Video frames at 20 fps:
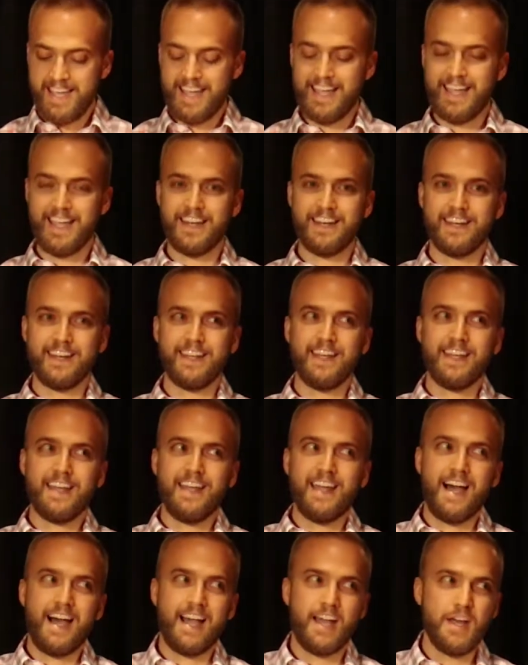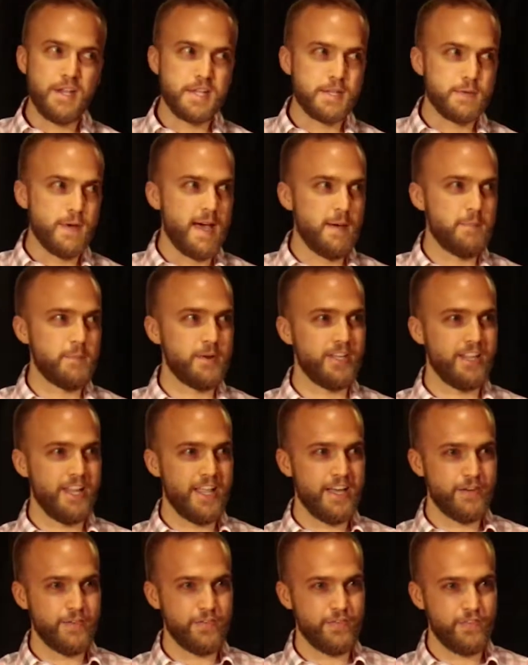And I also happen to
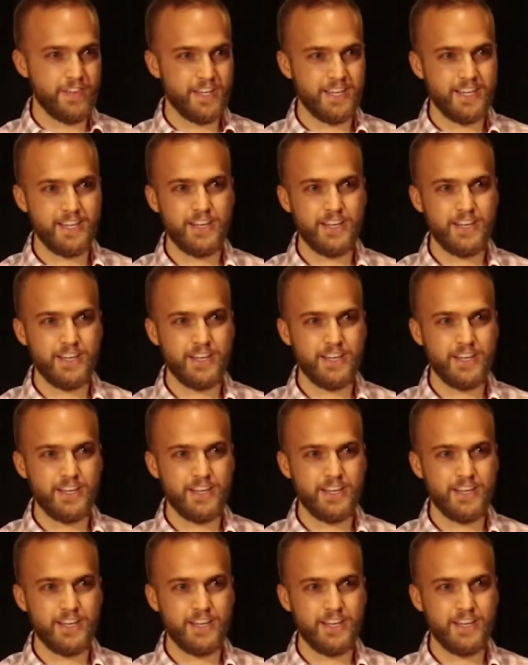love